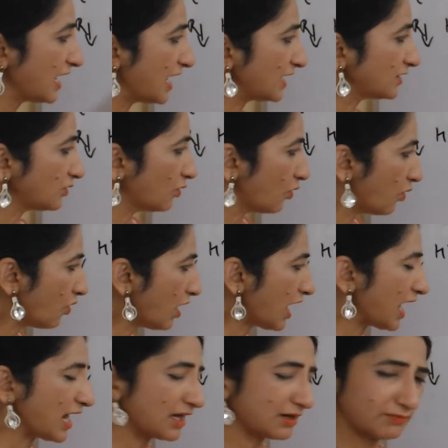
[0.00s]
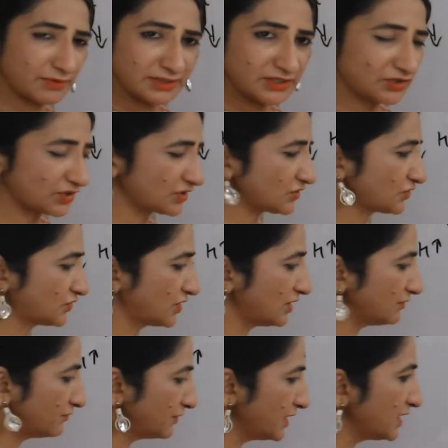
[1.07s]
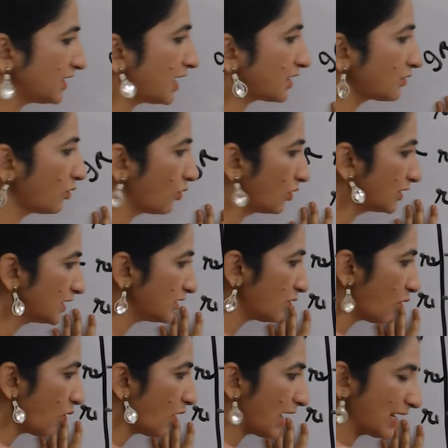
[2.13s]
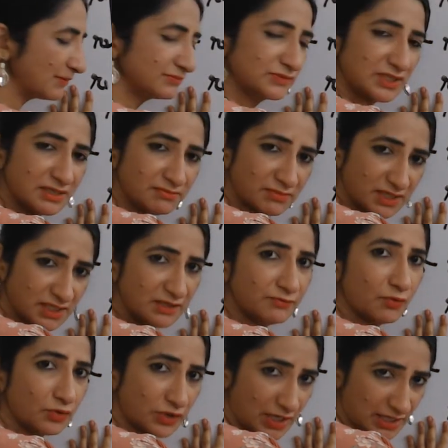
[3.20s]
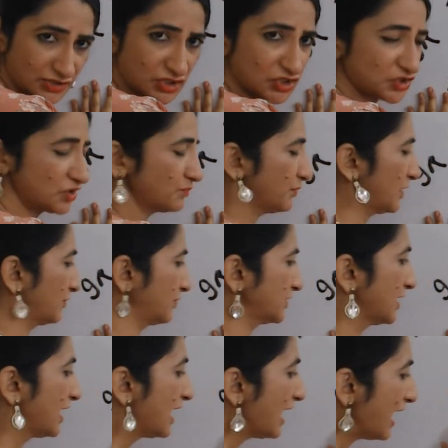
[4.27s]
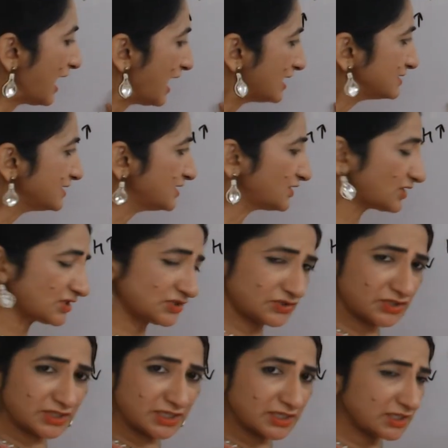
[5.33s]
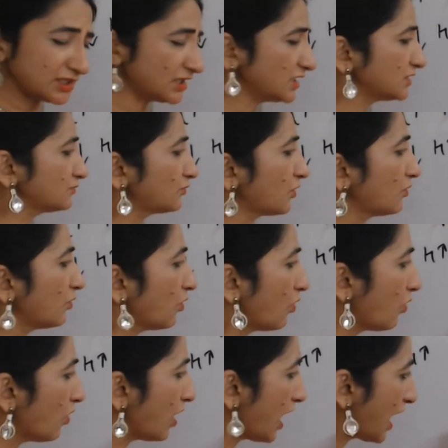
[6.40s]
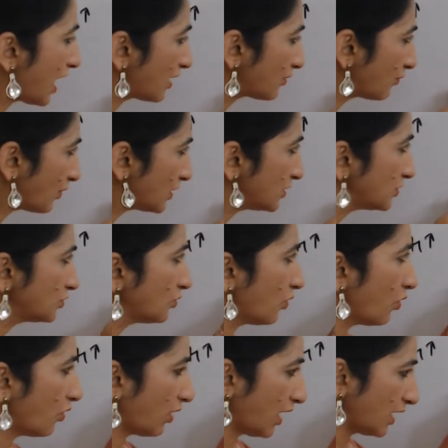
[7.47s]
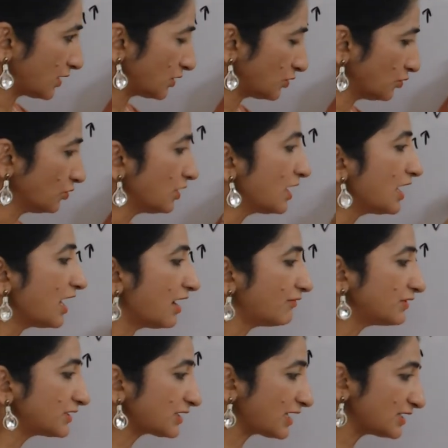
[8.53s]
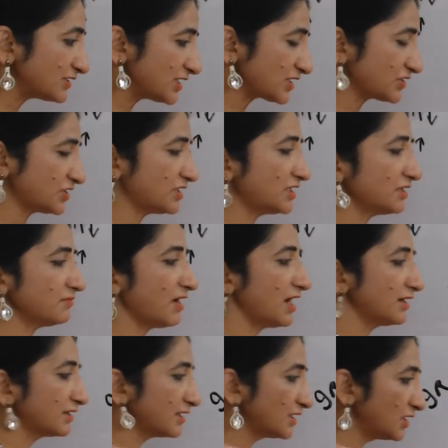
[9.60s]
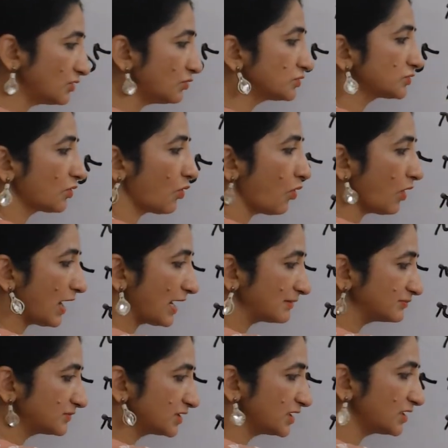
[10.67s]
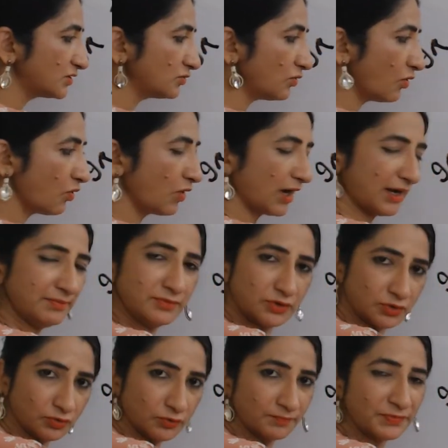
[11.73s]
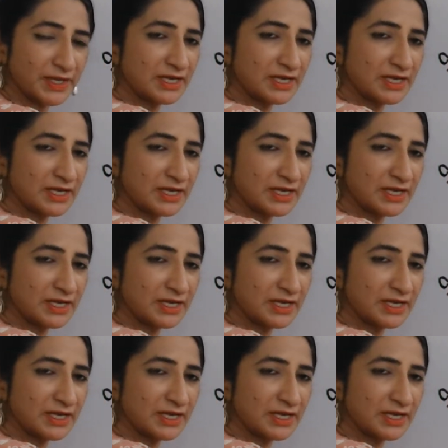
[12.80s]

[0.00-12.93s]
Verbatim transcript: At OR1 interest rate, we are holding OM3 money for transaction purpose. As interest rate increase from OR1 to OR2, our transaction demand reduce OM3 to OM2.